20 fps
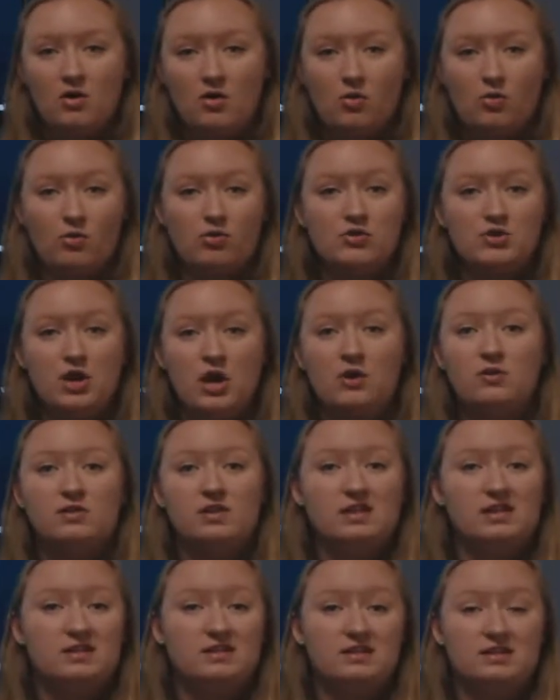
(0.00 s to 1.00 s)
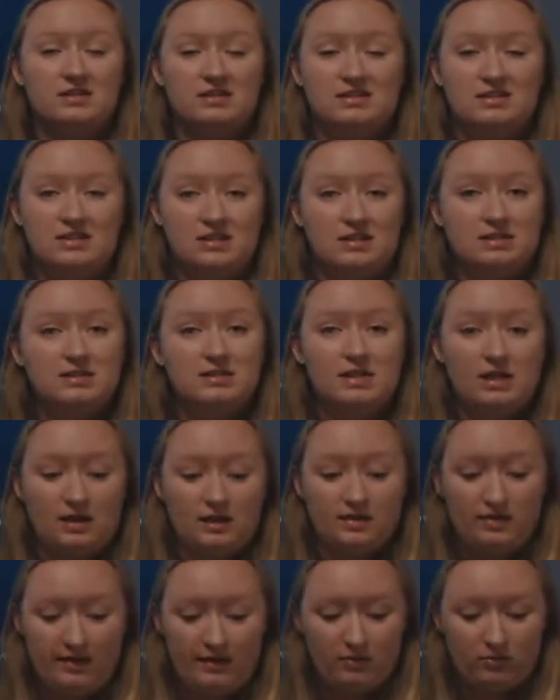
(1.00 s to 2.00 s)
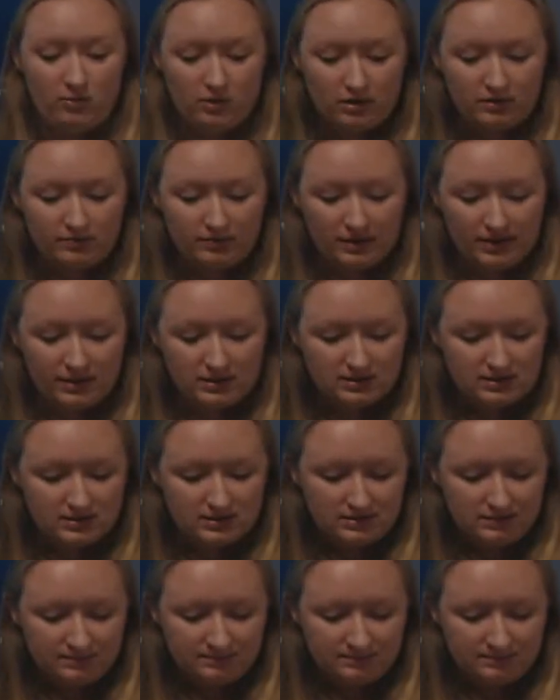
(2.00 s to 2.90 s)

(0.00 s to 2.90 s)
or know that it exists in their workplace.